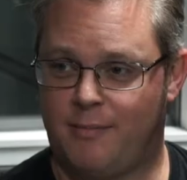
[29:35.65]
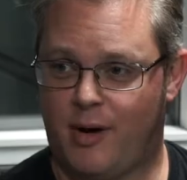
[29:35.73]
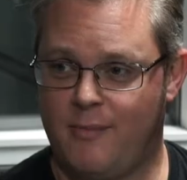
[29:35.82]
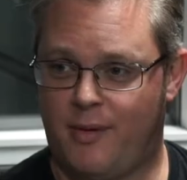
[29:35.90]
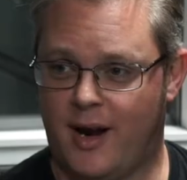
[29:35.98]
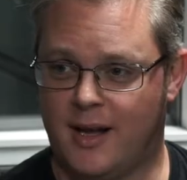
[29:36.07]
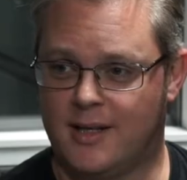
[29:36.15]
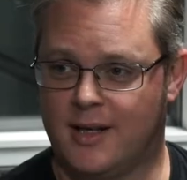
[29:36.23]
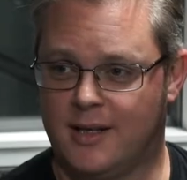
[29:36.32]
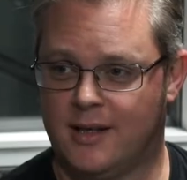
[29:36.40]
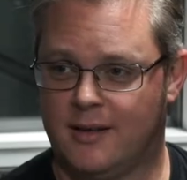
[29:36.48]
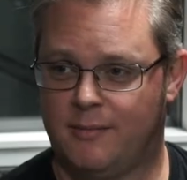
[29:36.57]

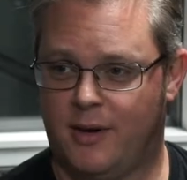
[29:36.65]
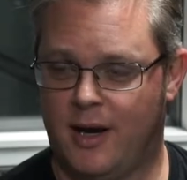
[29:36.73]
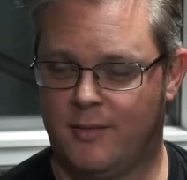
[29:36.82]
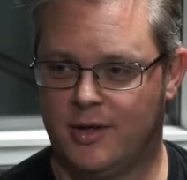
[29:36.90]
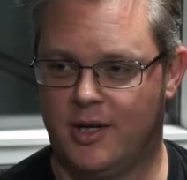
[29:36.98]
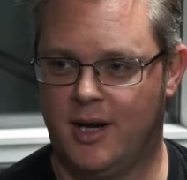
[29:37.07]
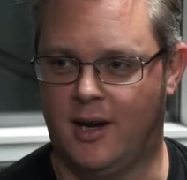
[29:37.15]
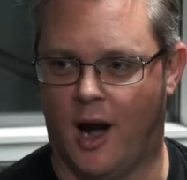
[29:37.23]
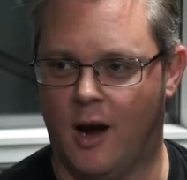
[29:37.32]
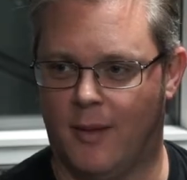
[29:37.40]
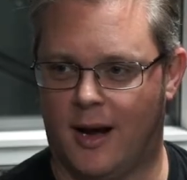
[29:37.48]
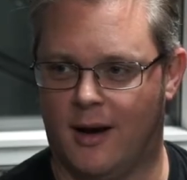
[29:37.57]
appropriated by a machine.
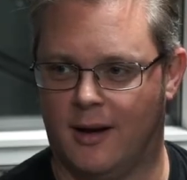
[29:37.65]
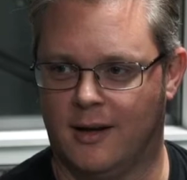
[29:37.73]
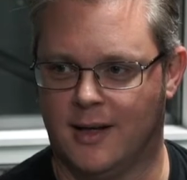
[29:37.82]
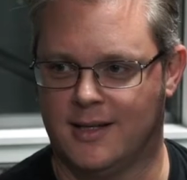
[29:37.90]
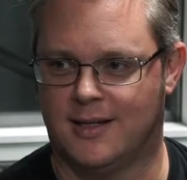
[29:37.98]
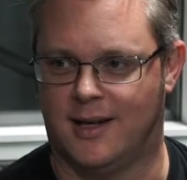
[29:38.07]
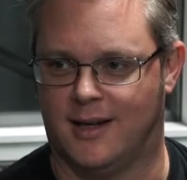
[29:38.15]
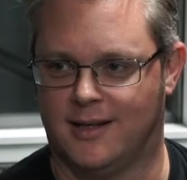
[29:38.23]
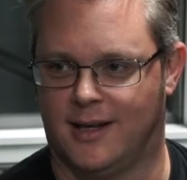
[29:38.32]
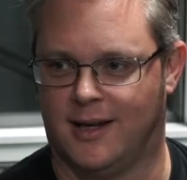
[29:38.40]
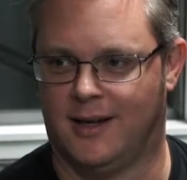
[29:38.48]
Oh my God, it started.